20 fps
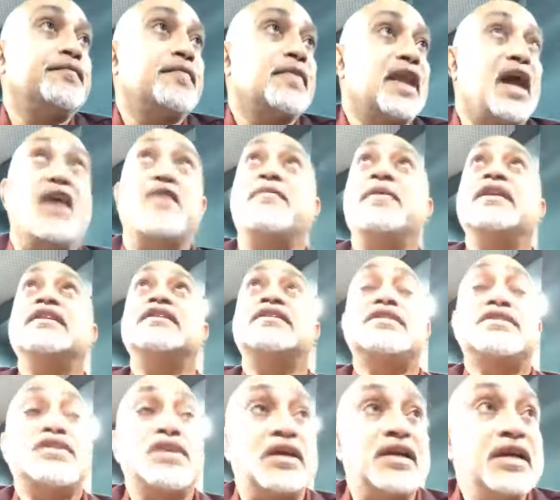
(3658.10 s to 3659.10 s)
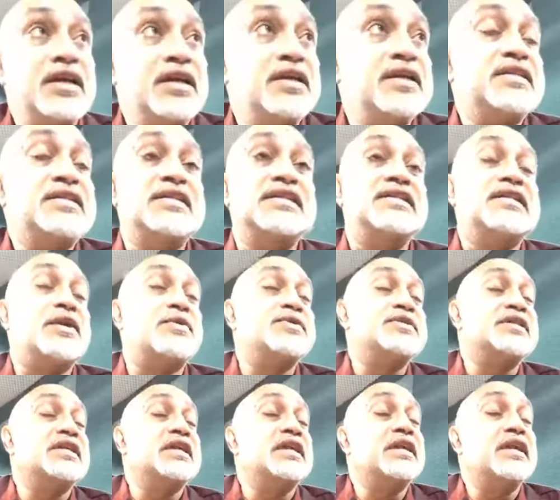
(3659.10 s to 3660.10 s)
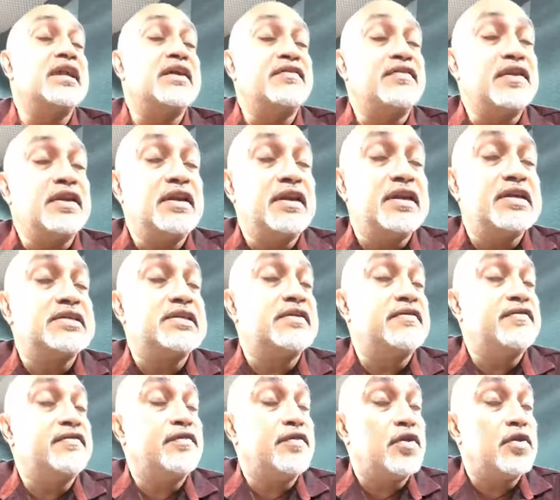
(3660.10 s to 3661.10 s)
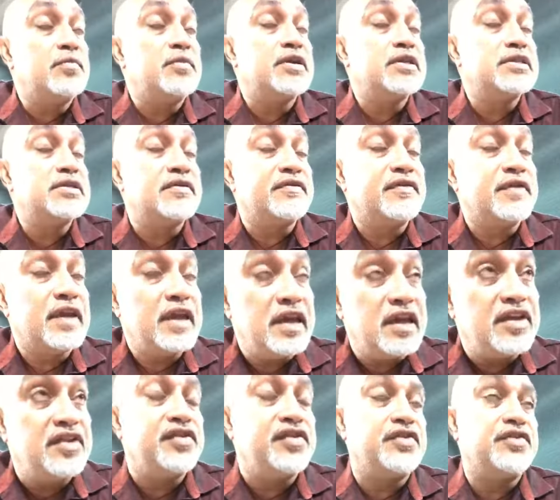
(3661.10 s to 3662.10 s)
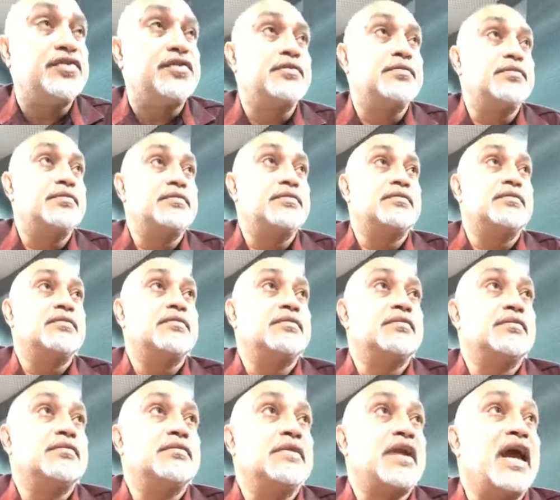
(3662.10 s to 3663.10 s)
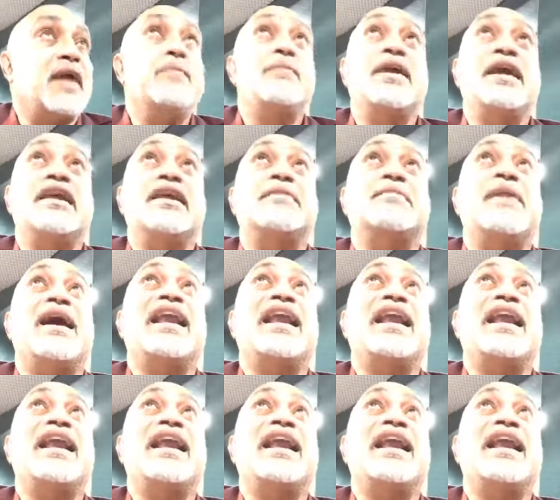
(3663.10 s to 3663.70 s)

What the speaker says: I've been studying this since I was 11 years and 4 months of age. I made it my